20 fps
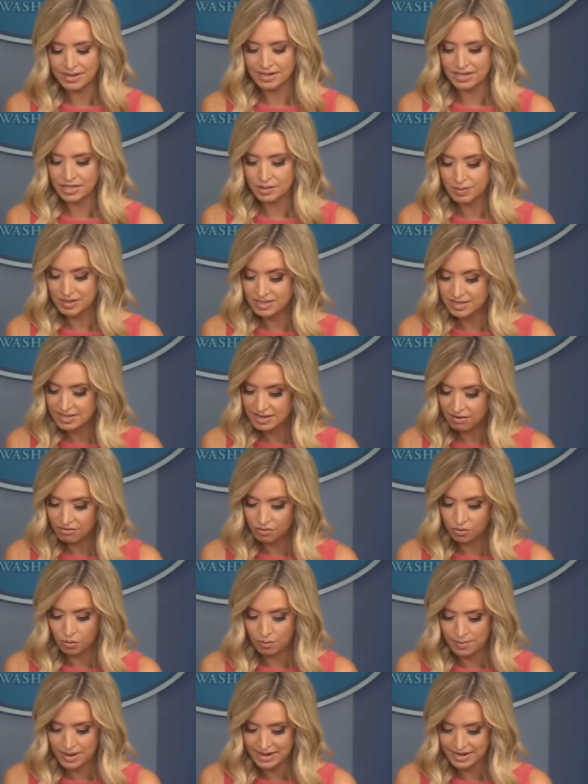He spent several
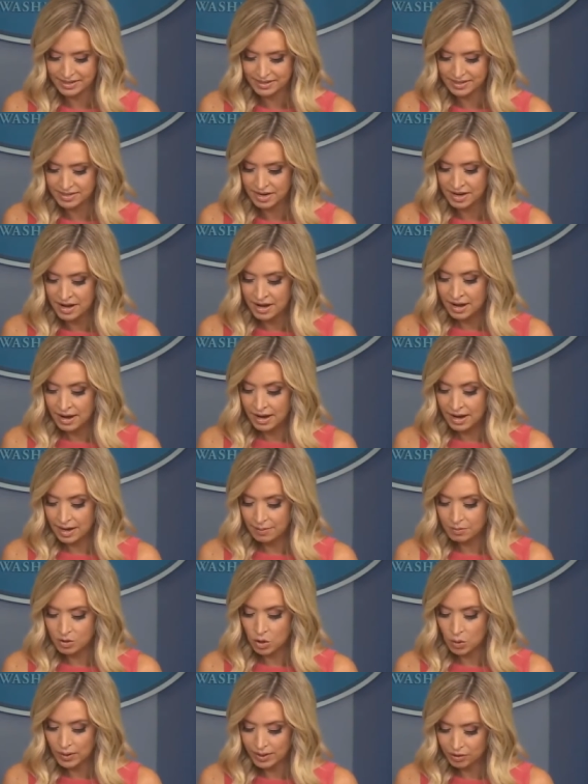minutes um,
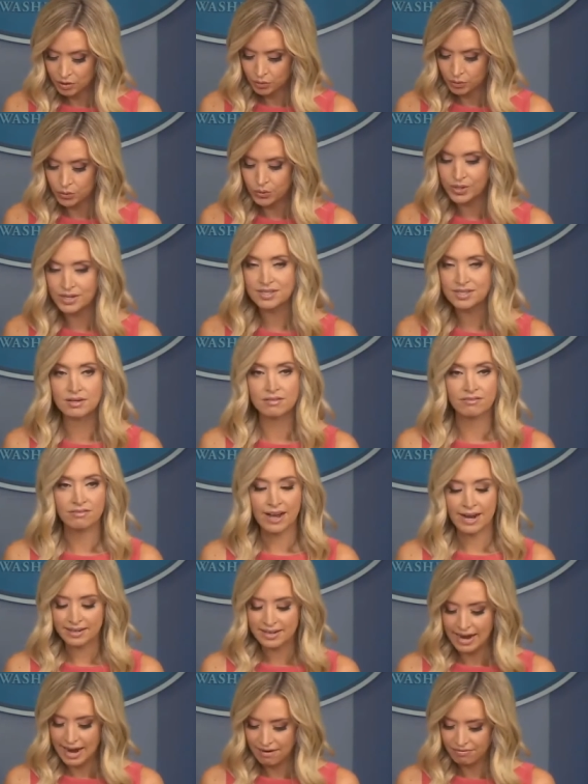going through this. In
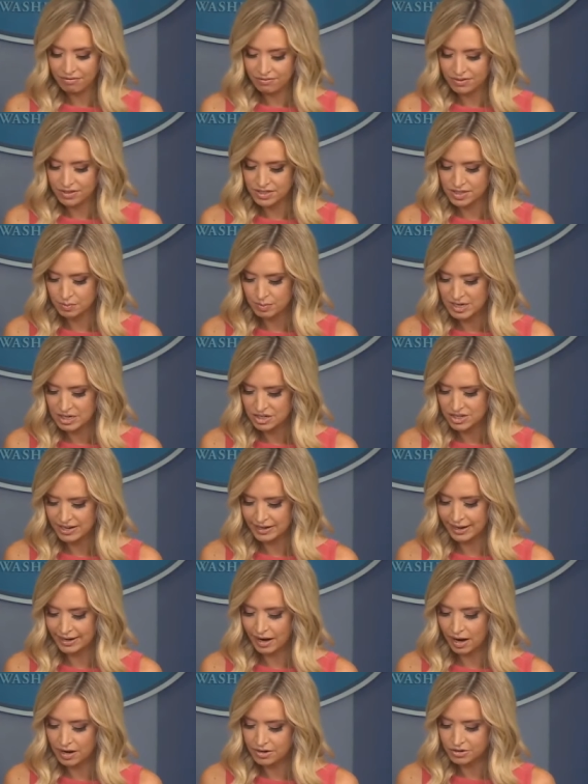fact, half of his speech saying, I
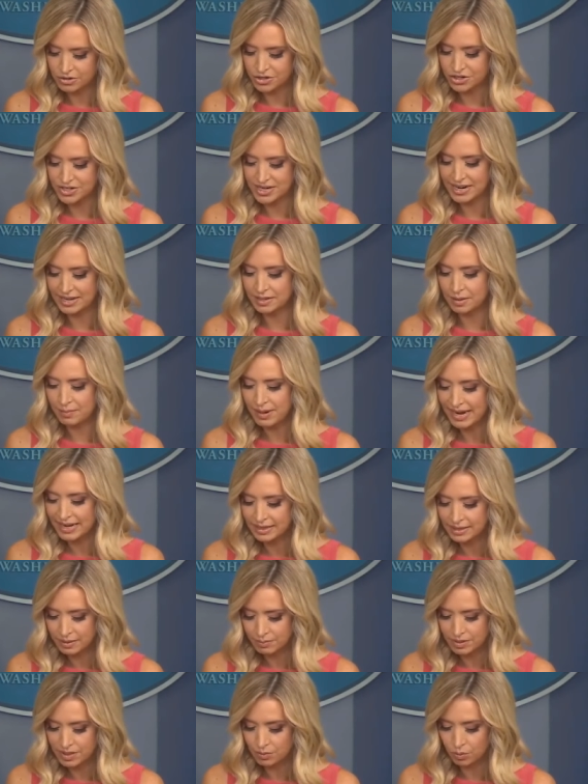understand the pain
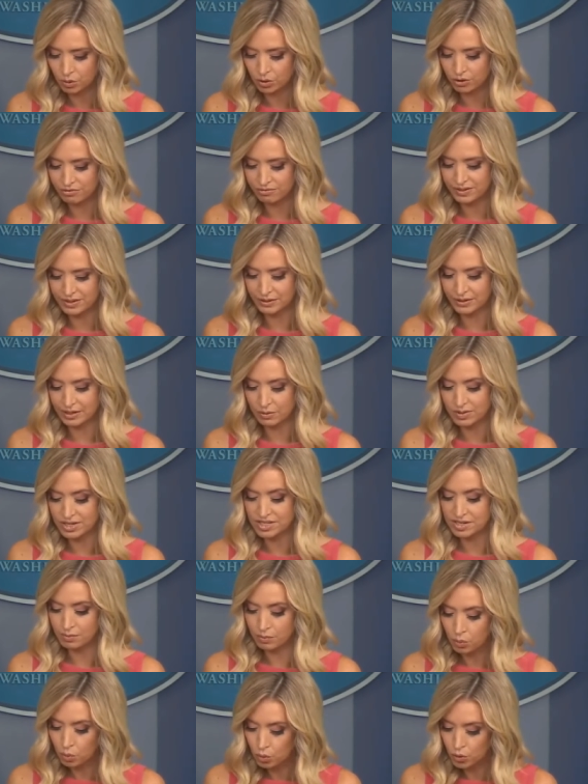that people are feeling. We
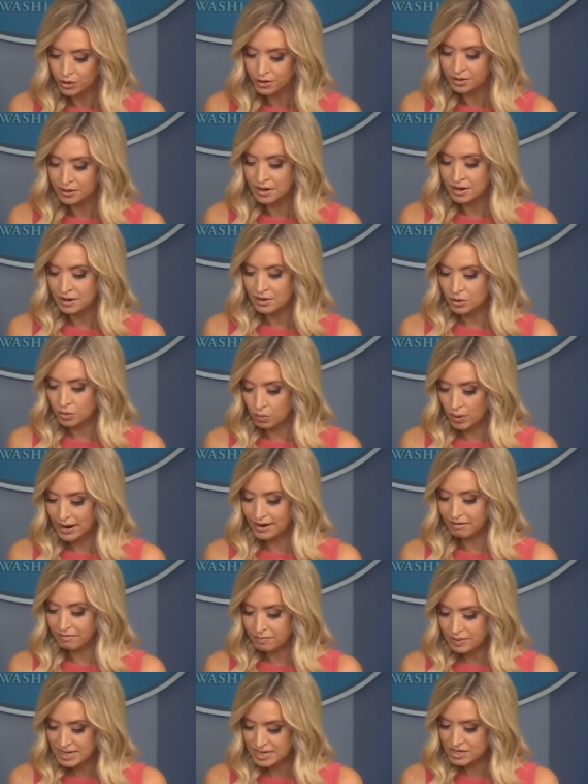support the right of
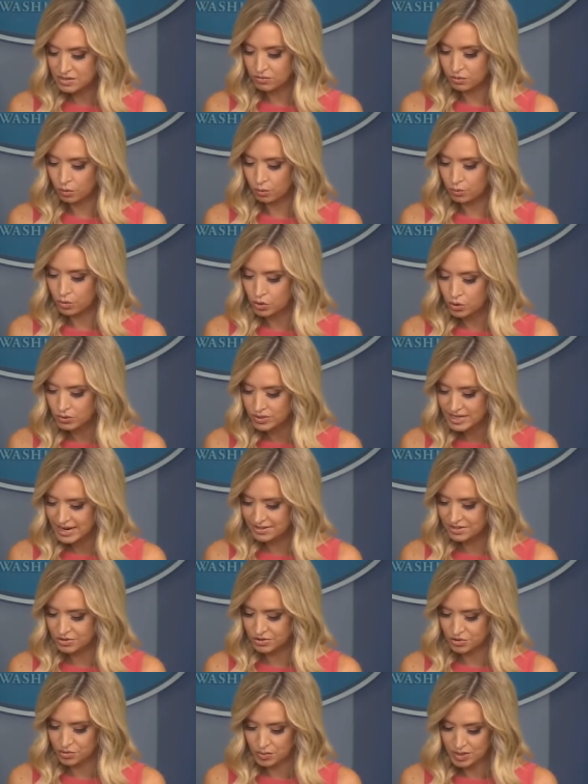peaceful
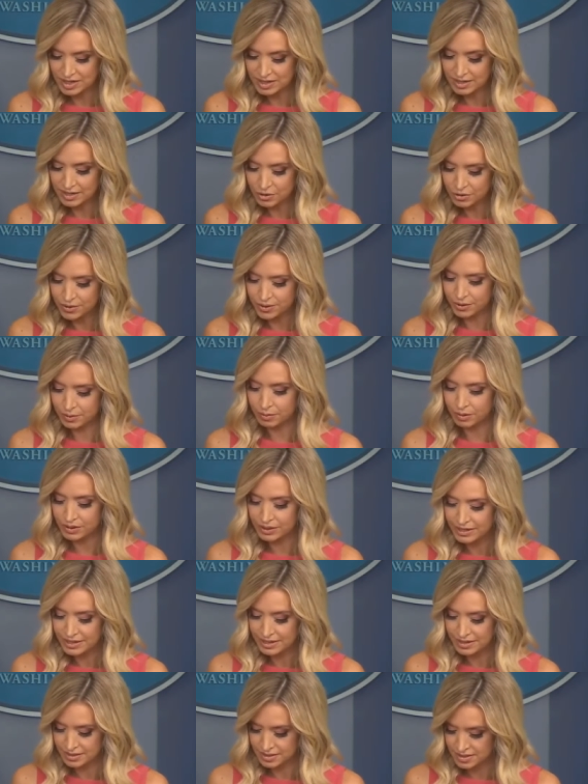protesters. We hear their pleas
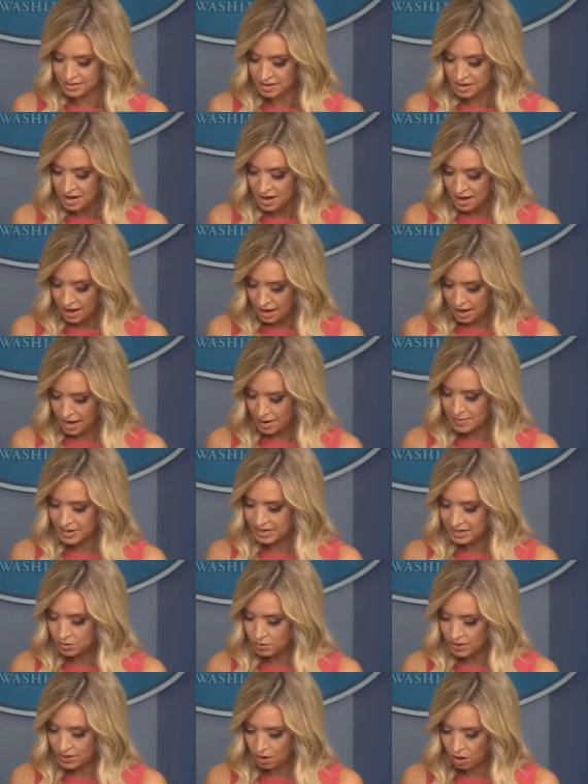please. Um, and he
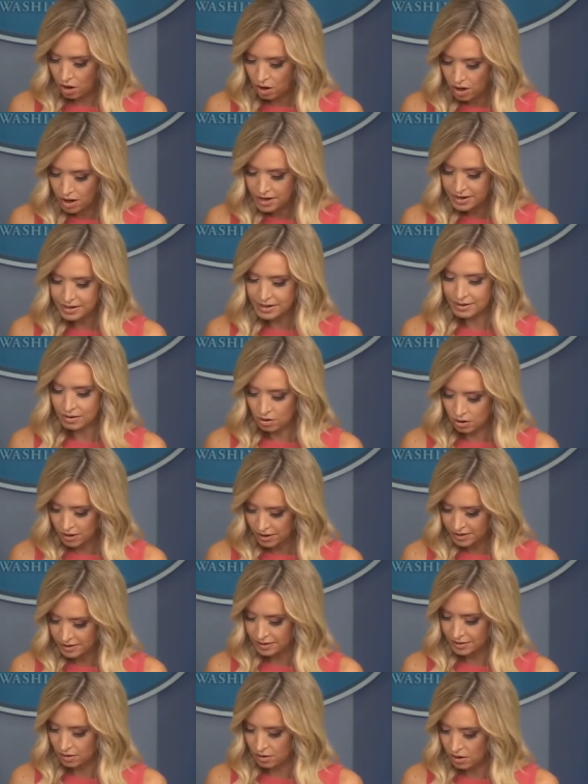went on and on
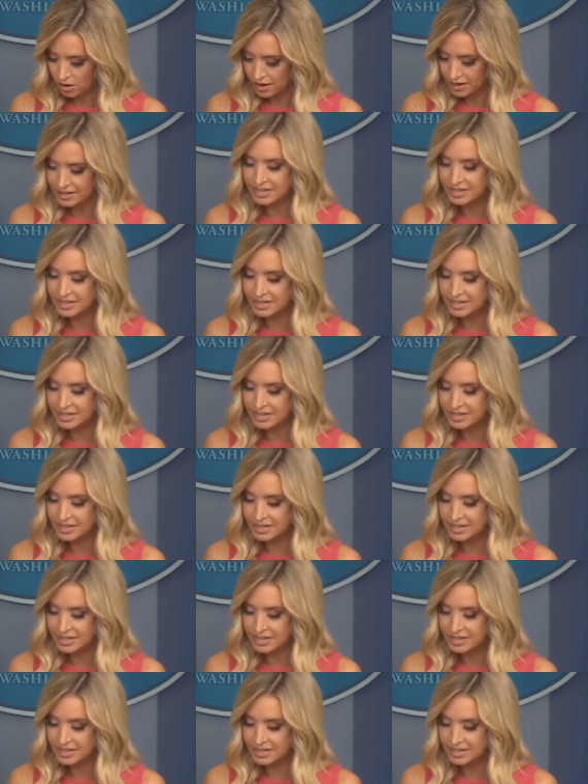and on.